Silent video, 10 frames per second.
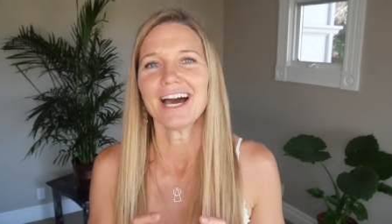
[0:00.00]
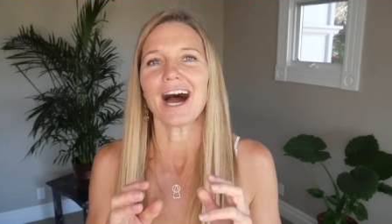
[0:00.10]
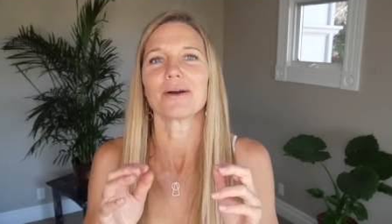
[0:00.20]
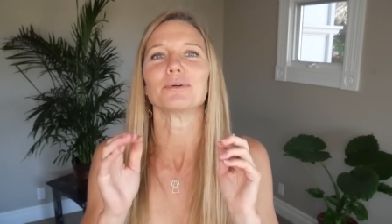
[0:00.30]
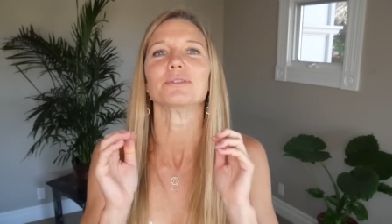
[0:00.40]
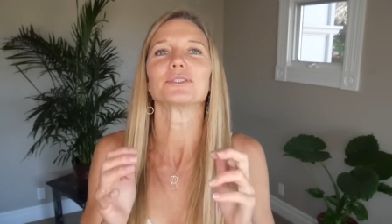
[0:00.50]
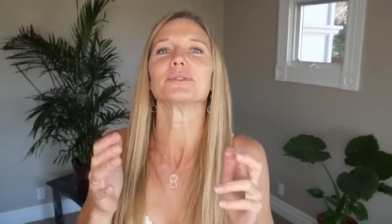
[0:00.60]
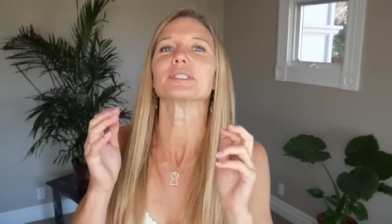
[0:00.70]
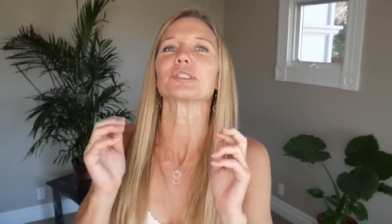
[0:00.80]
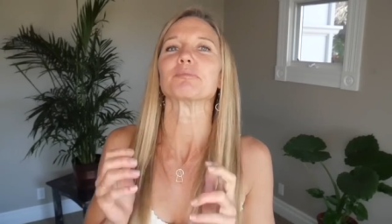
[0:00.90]
I will do
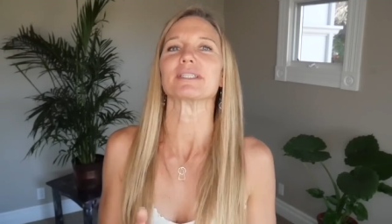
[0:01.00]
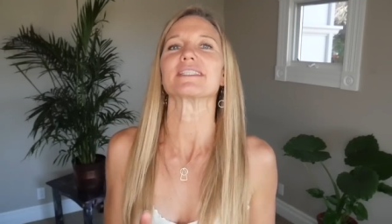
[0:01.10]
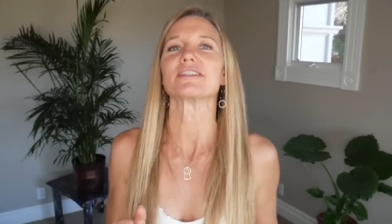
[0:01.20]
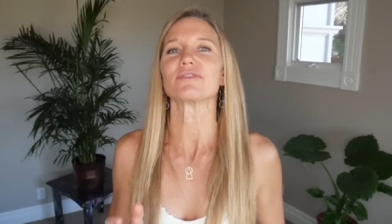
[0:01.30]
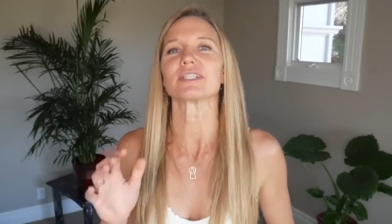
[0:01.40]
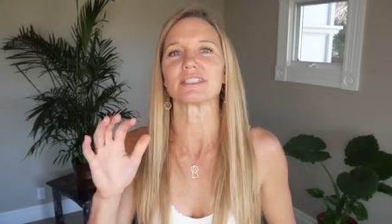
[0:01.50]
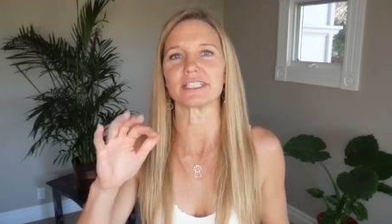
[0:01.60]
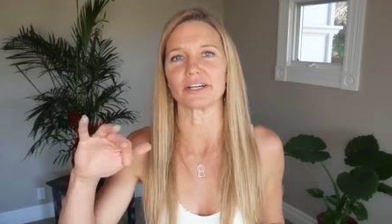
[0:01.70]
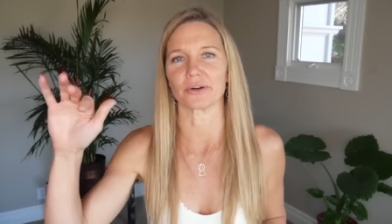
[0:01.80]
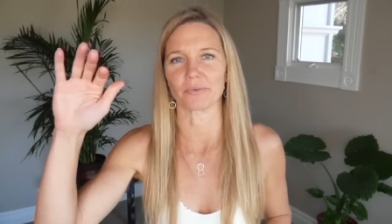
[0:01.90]
it
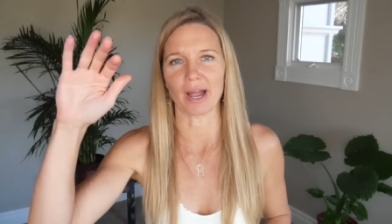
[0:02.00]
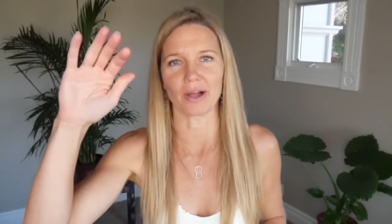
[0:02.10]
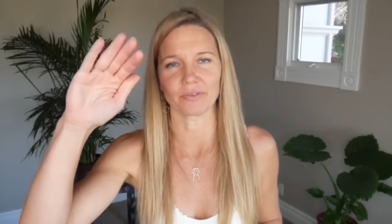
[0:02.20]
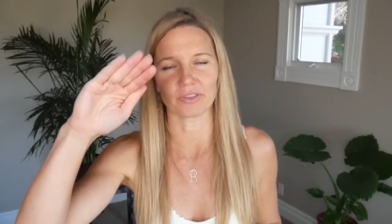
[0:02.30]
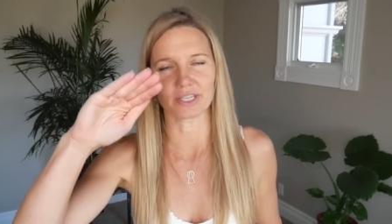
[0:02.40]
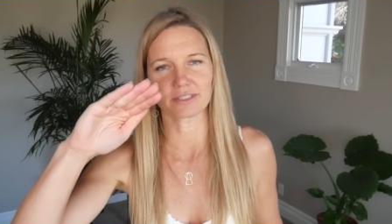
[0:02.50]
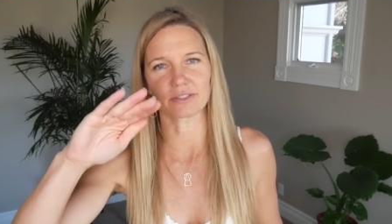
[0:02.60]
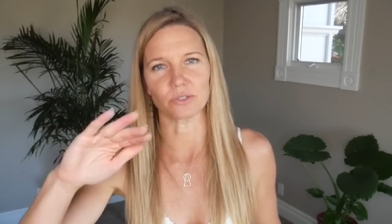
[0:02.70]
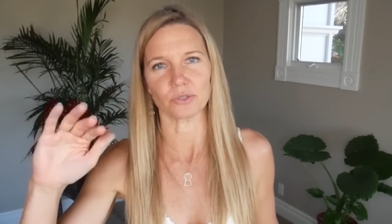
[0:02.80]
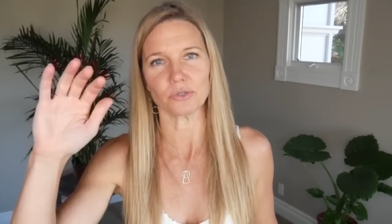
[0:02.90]
specifically around
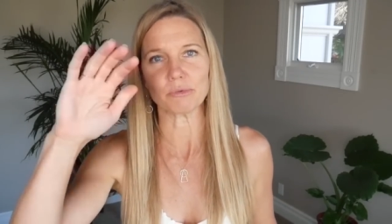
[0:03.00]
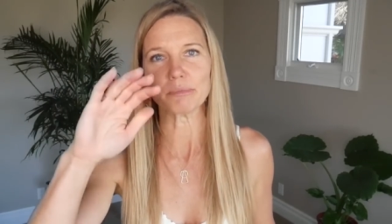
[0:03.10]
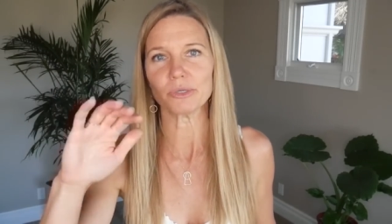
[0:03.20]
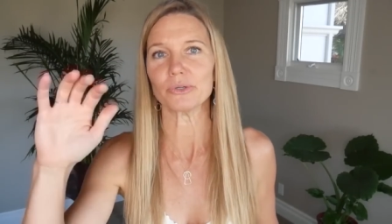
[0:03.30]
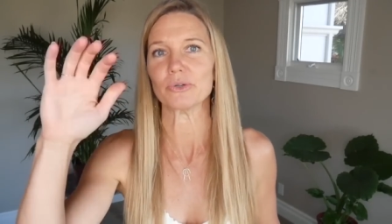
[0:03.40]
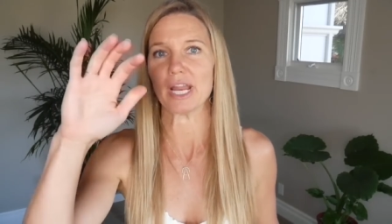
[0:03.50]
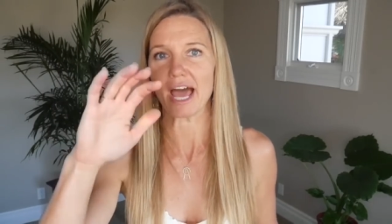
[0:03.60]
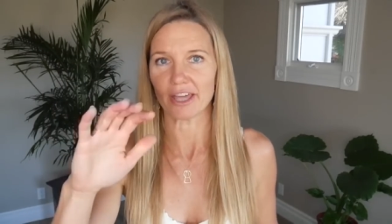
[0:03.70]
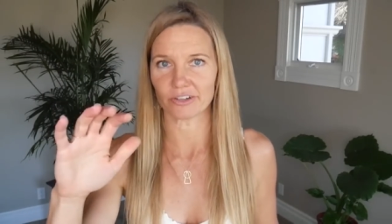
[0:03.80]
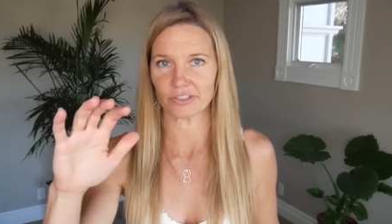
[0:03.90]
this new moon
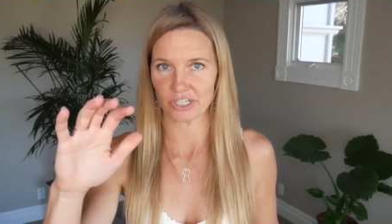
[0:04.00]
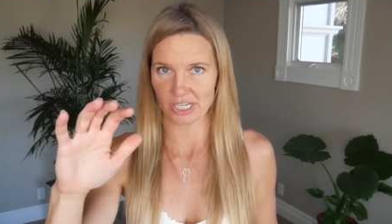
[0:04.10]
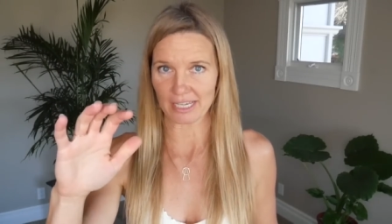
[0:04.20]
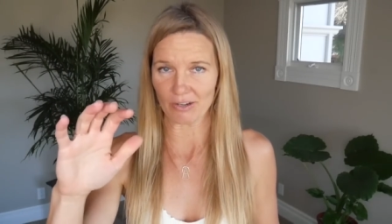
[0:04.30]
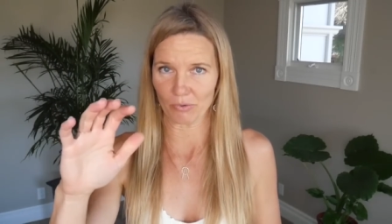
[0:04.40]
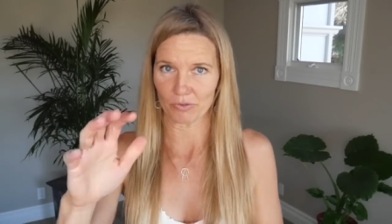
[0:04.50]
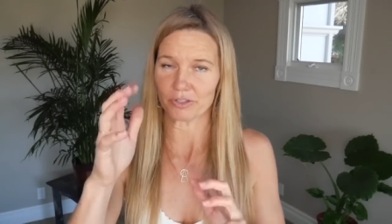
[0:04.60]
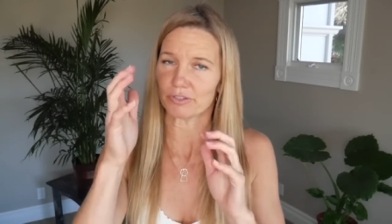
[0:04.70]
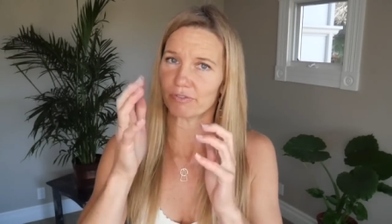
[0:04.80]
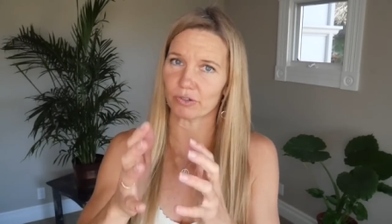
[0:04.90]
energy or
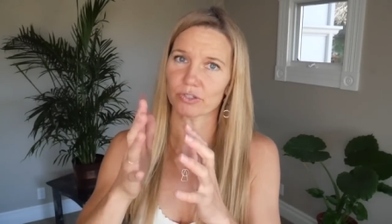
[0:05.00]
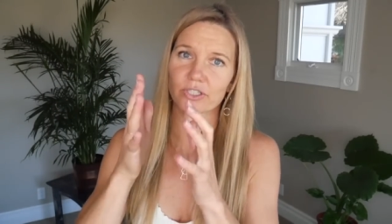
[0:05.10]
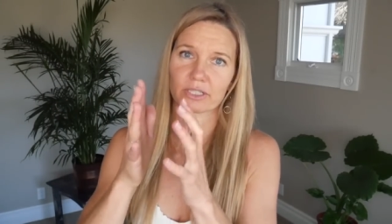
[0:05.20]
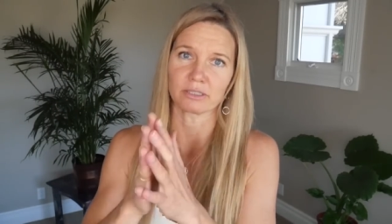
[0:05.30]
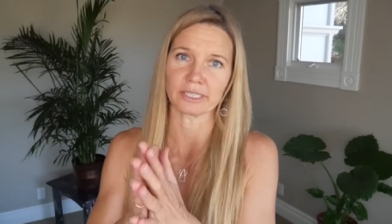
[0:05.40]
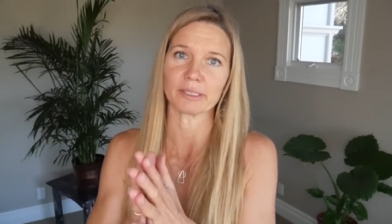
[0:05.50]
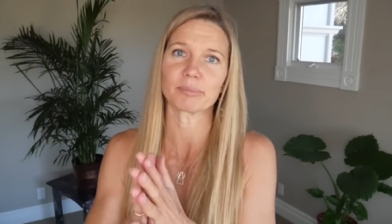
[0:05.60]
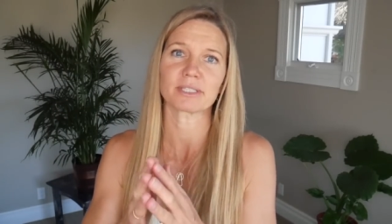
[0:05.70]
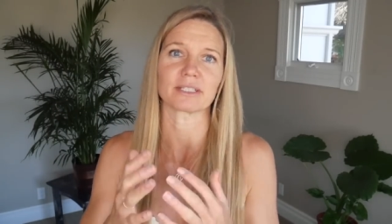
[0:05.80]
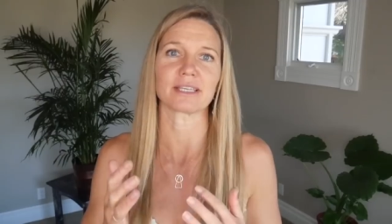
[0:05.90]
this first
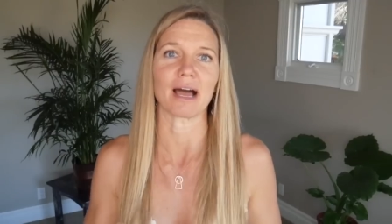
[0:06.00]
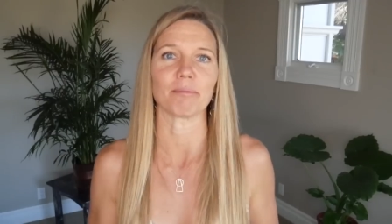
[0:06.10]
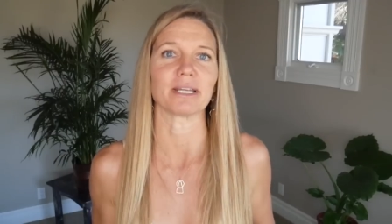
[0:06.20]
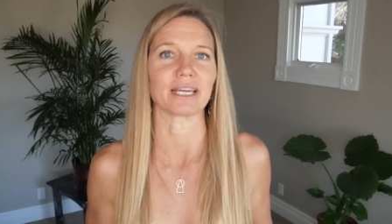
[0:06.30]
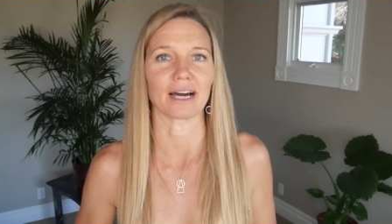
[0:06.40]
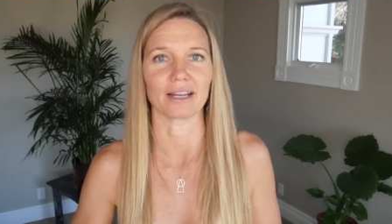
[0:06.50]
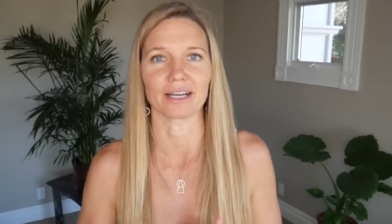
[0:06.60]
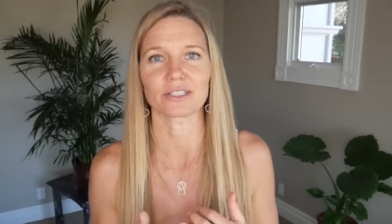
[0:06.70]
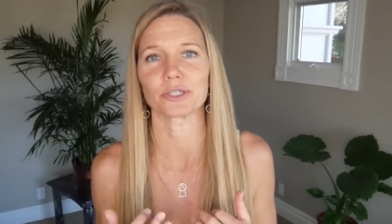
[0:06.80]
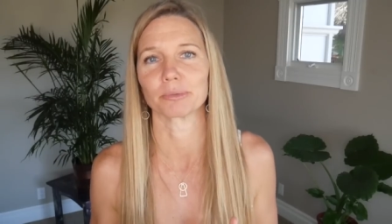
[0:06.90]
eclipse that's happening on
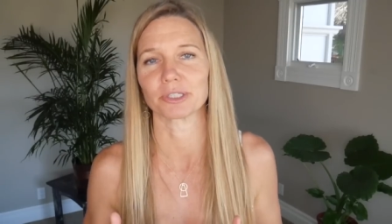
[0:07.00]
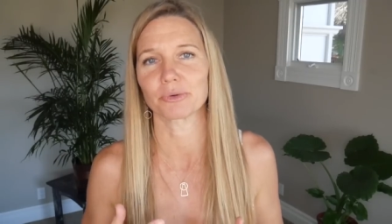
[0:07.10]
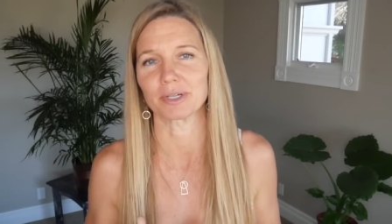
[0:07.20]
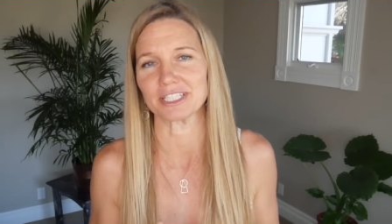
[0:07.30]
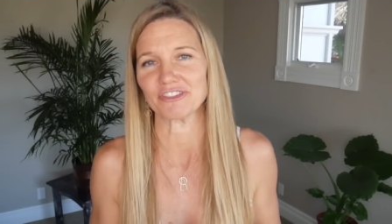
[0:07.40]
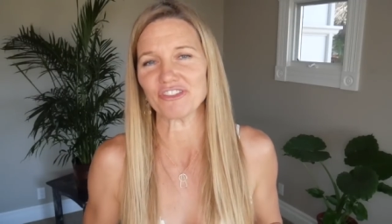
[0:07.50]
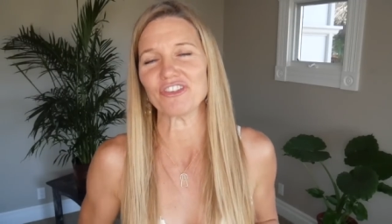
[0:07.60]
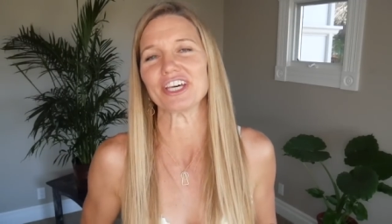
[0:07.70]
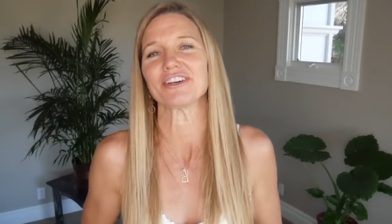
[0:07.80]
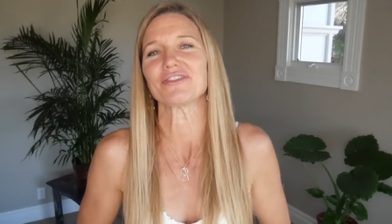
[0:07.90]
October
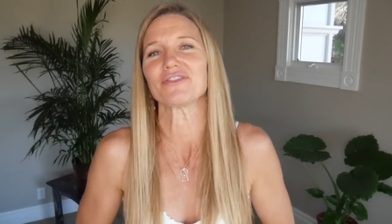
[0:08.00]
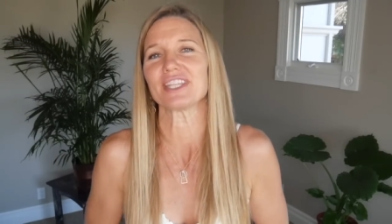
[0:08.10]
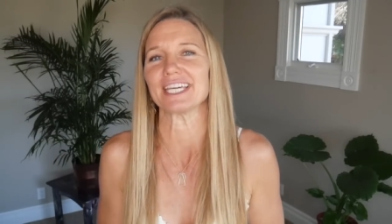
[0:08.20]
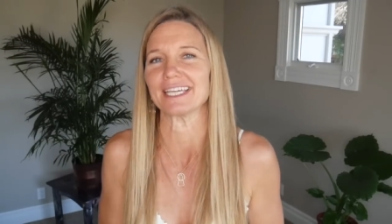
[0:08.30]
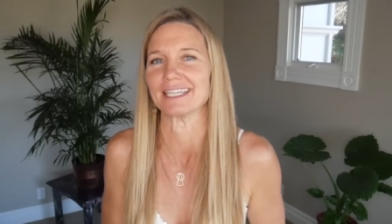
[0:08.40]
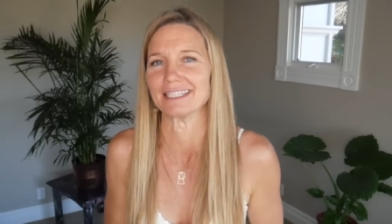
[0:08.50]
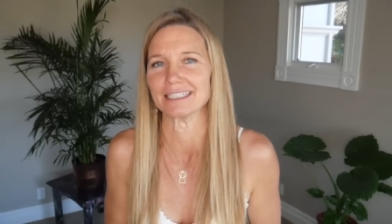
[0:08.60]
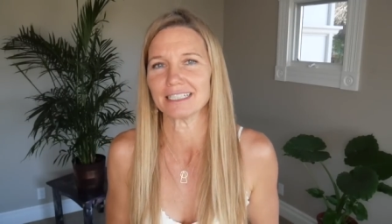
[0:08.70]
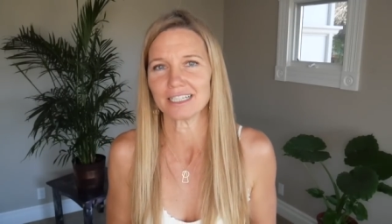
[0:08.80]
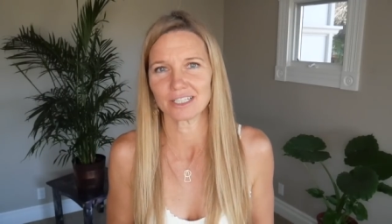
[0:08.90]
25th in